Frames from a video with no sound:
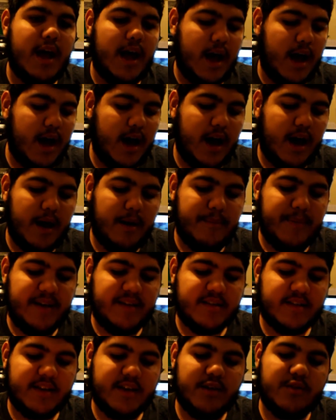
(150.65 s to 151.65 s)
Uh,
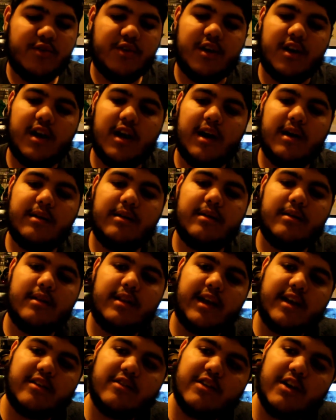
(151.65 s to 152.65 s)
basically, you turn on
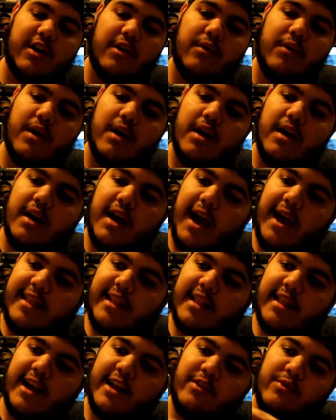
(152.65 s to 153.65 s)
like so, and
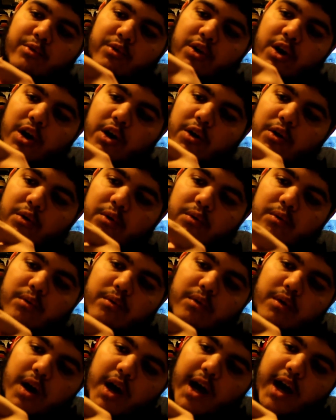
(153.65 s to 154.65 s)
the lights will go
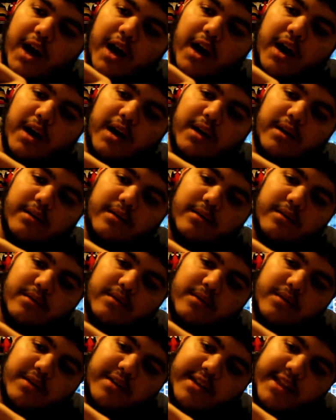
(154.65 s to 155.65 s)
uh,
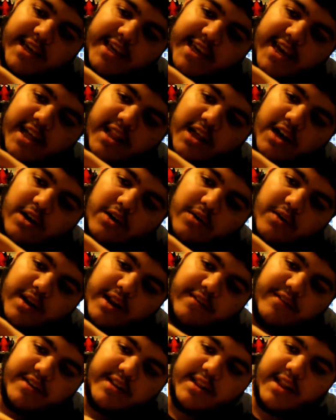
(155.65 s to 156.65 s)
to like yellow and
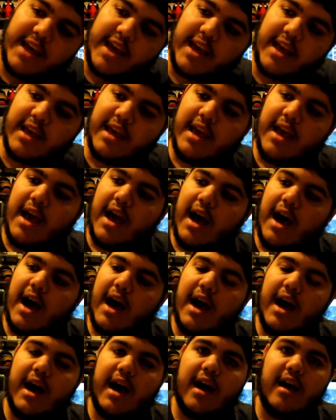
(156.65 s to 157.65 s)
everything
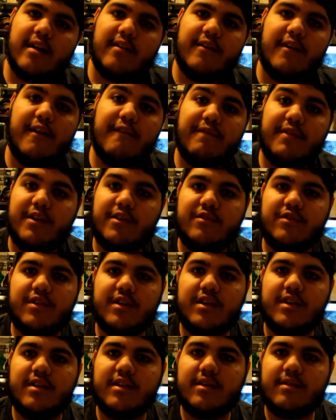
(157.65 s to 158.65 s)
uh, if there's
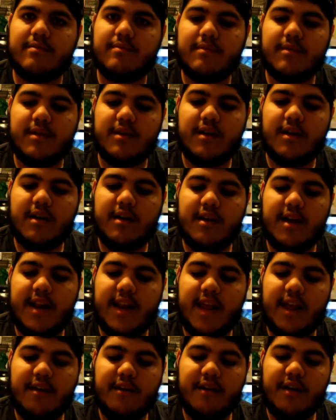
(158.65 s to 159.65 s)
a uh,
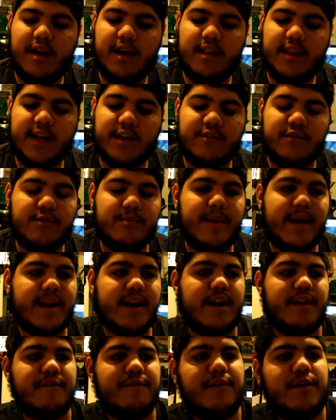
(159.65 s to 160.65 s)
any uh,
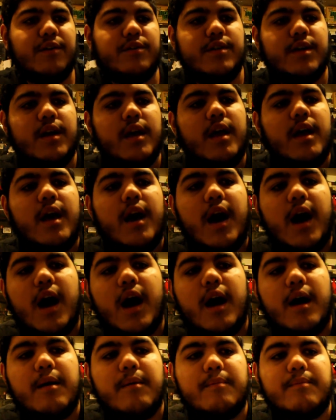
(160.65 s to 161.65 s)
electromagnetic field.
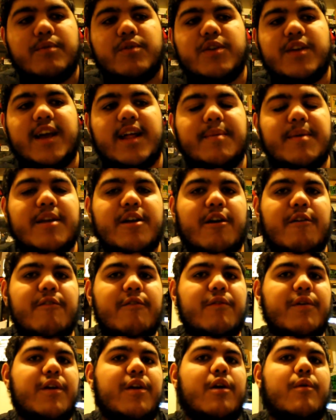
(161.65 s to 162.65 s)
Um, so you got to be
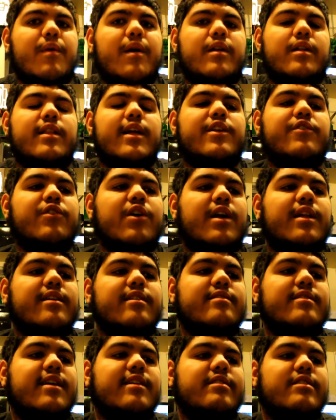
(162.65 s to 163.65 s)
careful when you're around
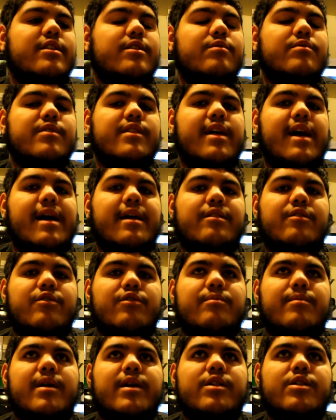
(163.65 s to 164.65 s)
electronics not to use that
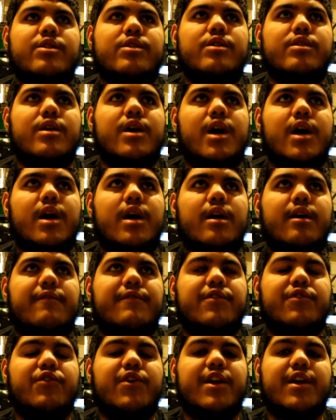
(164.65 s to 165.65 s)
too much if
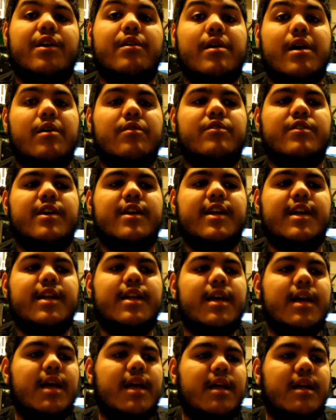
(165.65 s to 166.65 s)
you're trying to go ghost hunting.
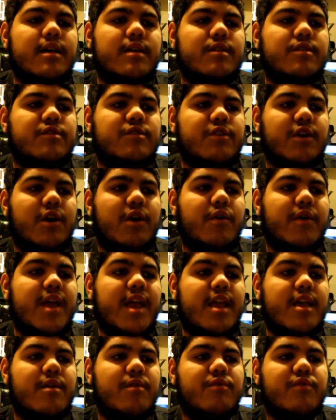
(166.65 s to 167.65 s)
So he
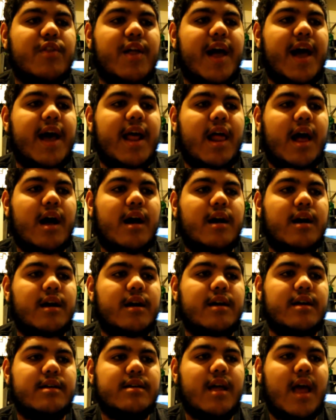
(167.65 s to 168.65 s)
used that,
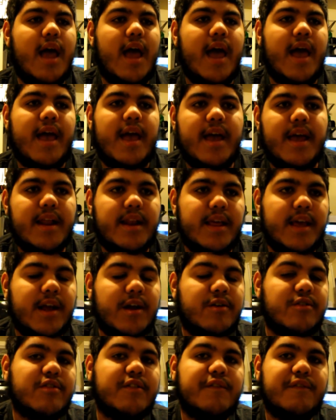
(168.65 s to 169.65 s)
and
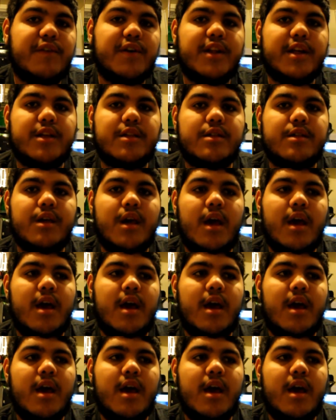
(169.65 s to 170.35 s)
here's the footage.